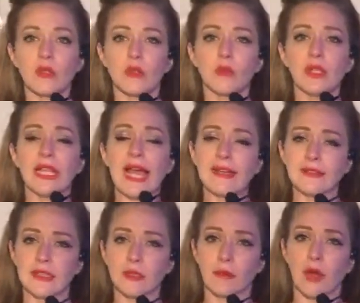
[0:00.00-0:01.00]
The
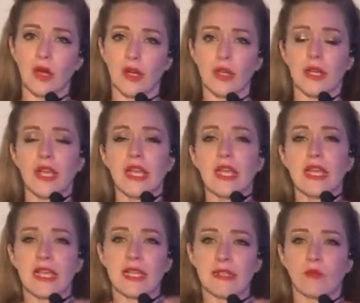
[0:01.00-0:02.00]
relaxing part
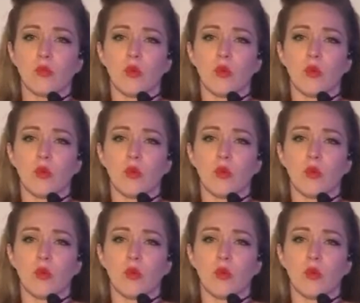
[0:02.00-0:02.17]
is